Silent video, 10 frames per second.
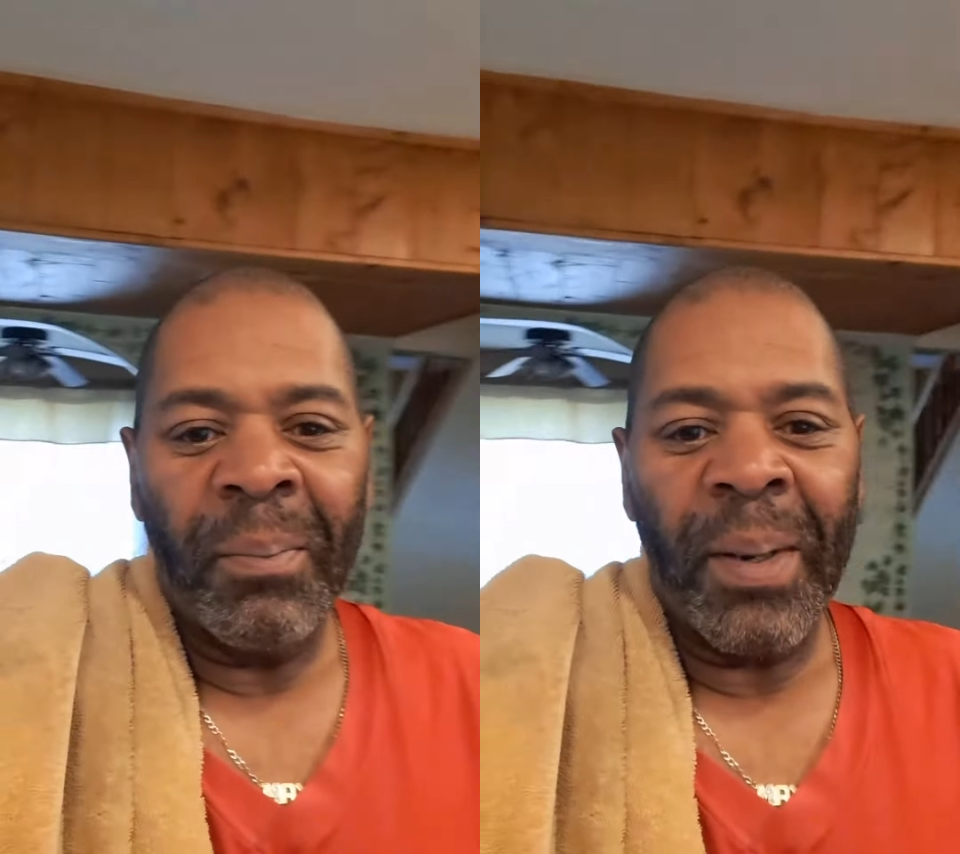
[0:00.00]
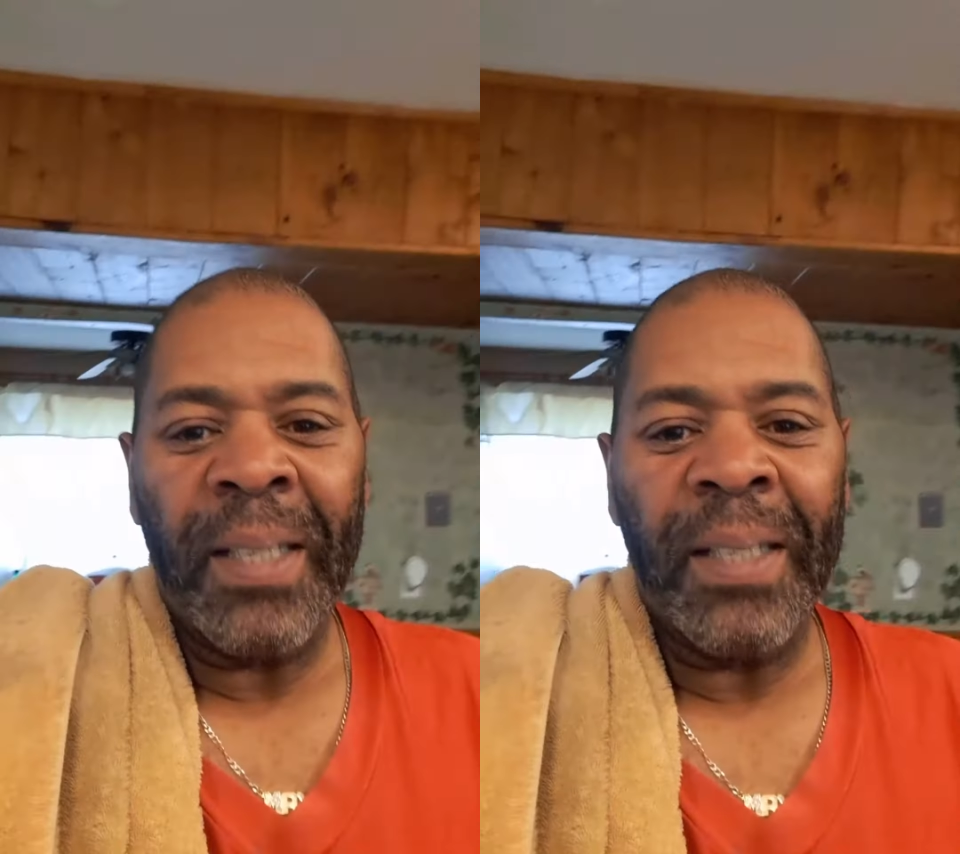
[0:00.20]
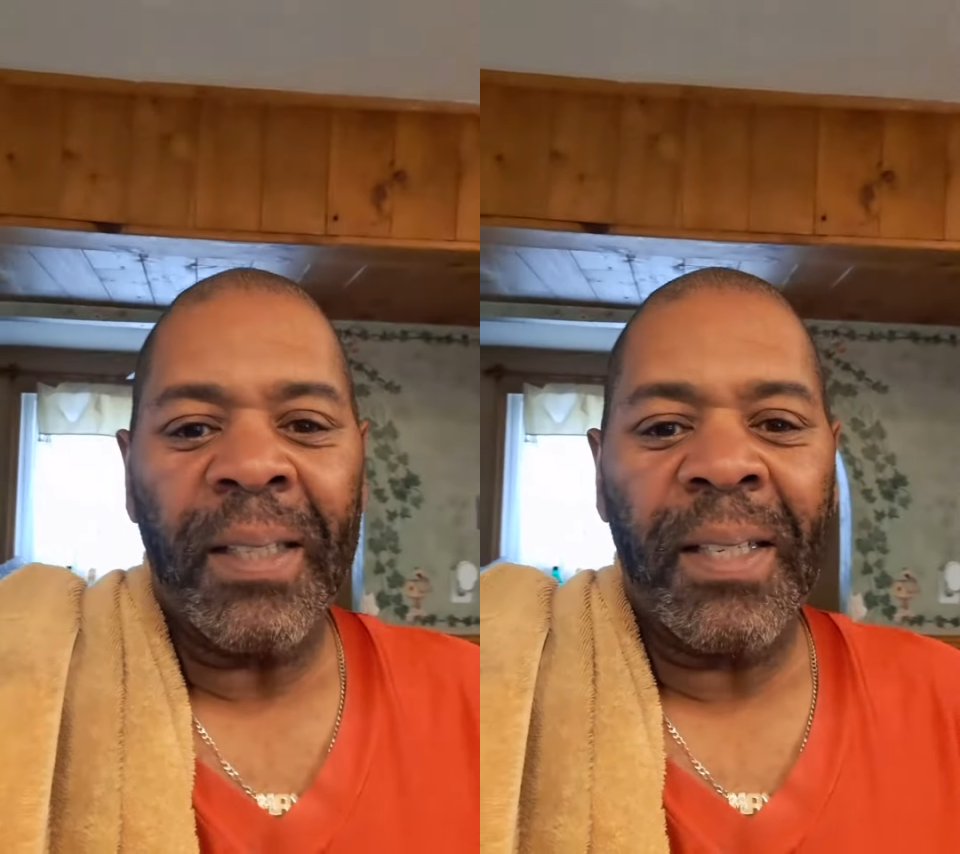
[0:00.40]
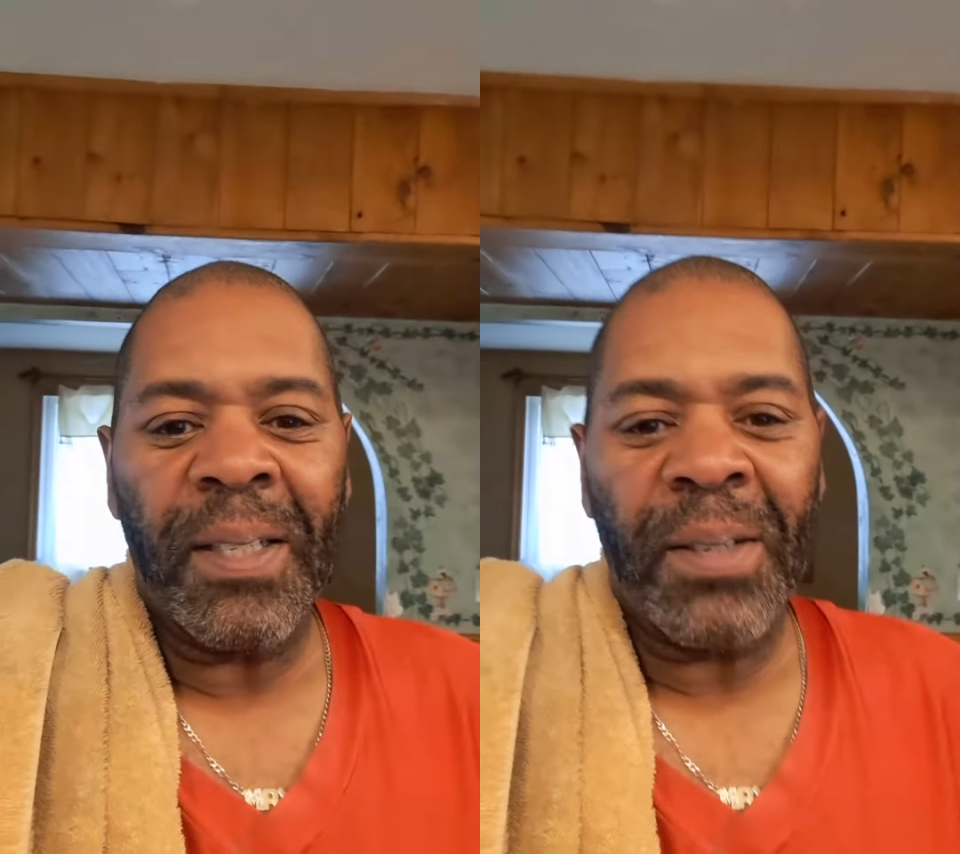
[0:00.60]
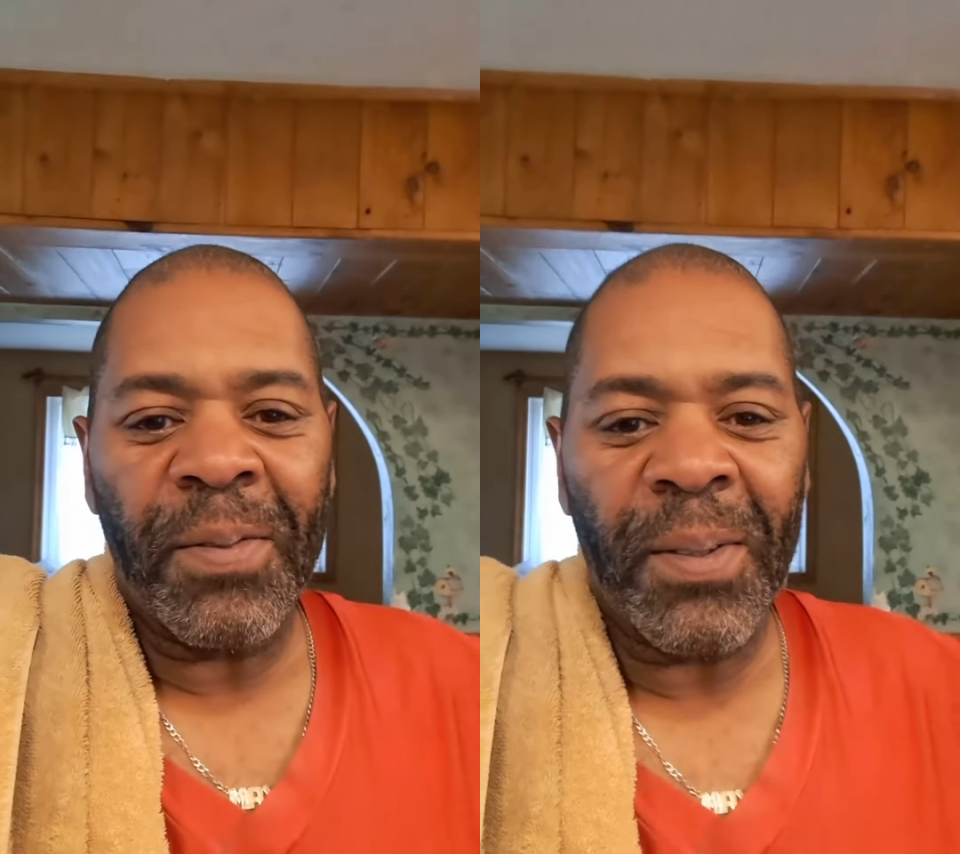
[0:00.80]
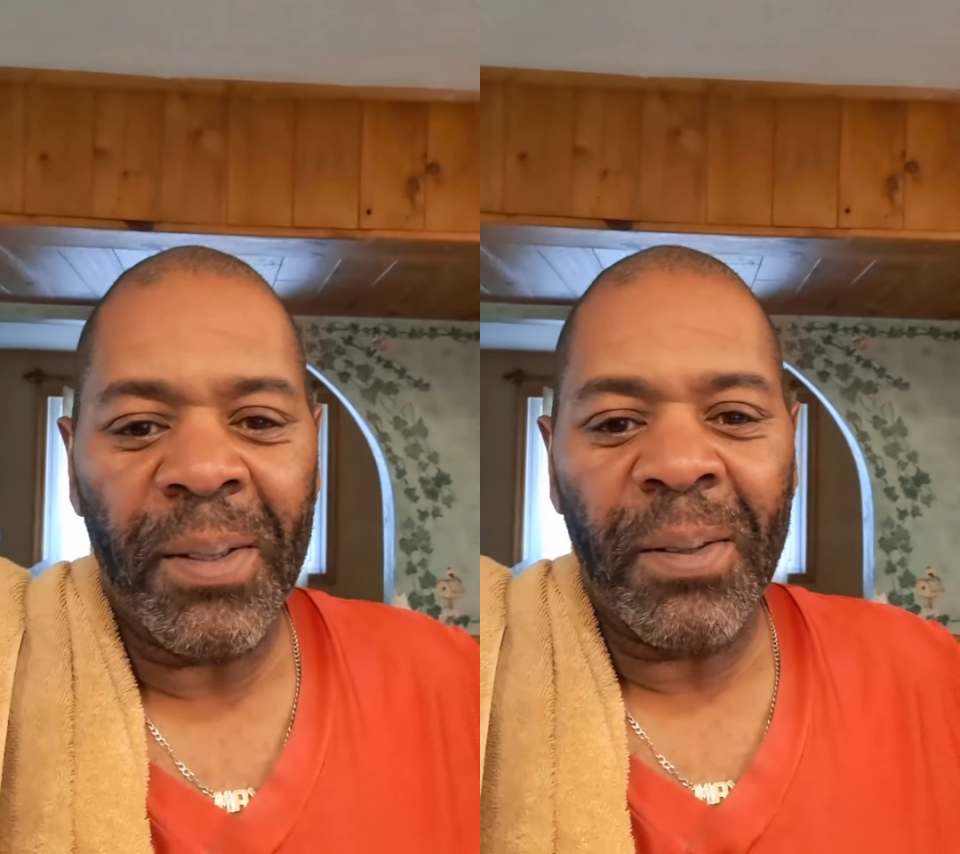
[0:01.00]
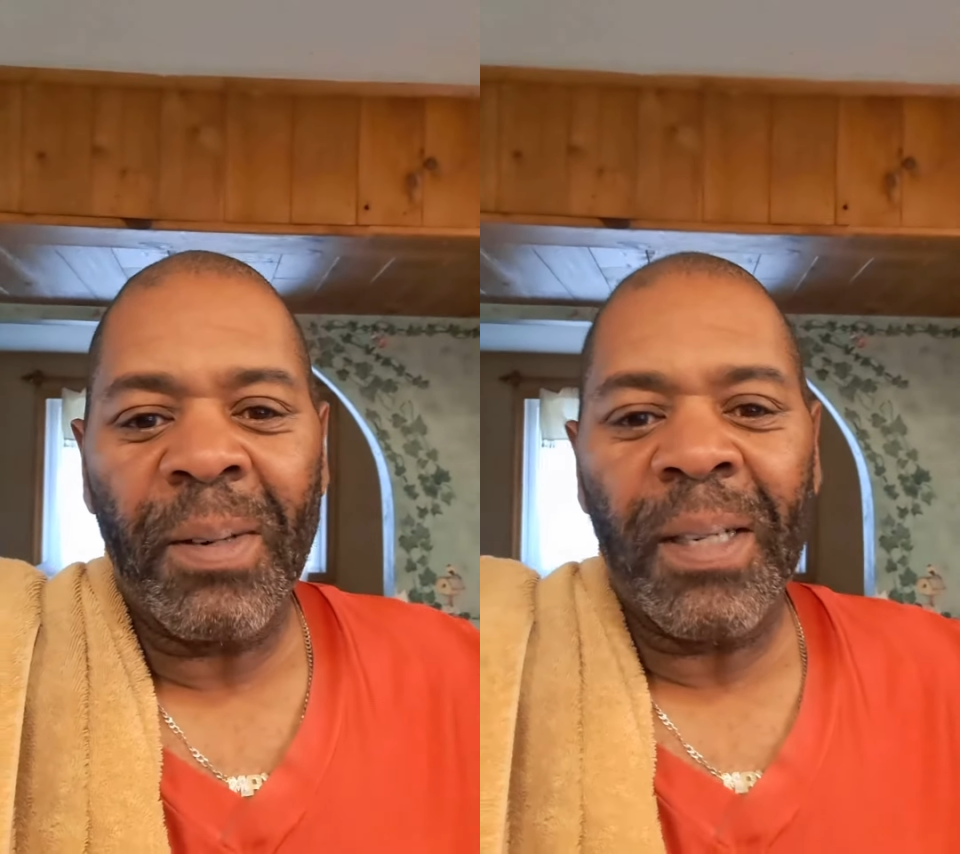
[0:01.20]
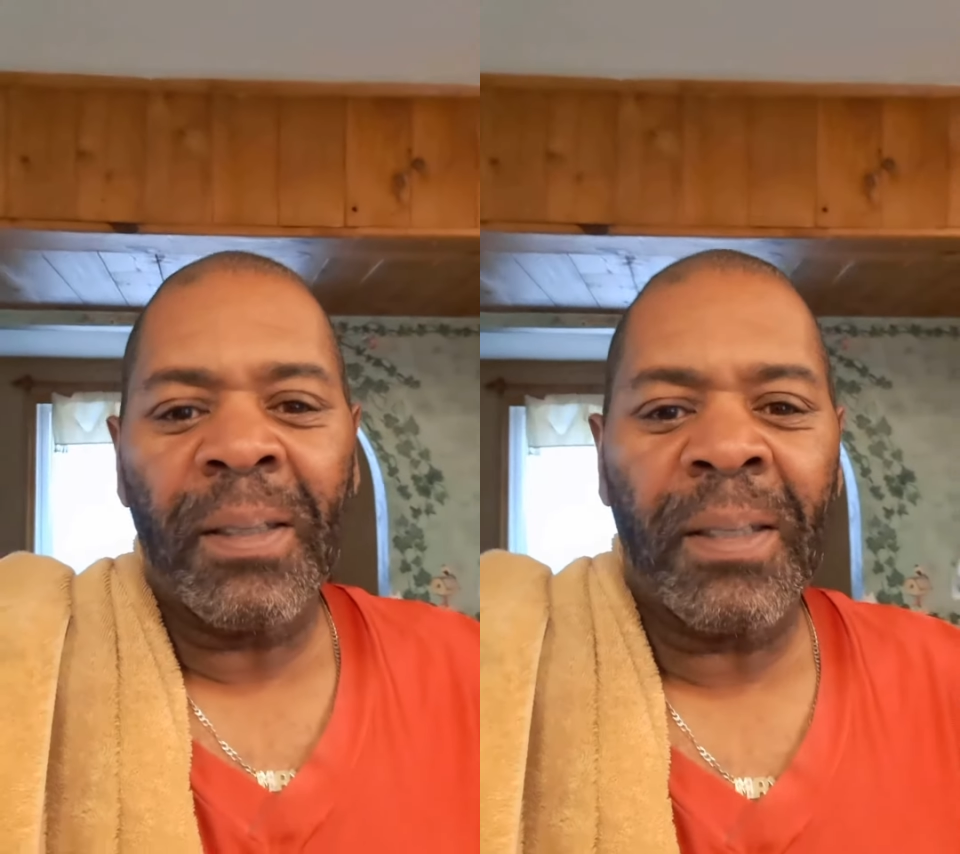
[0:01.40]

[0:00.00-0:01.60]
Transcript: Back in the kitchen for a little while,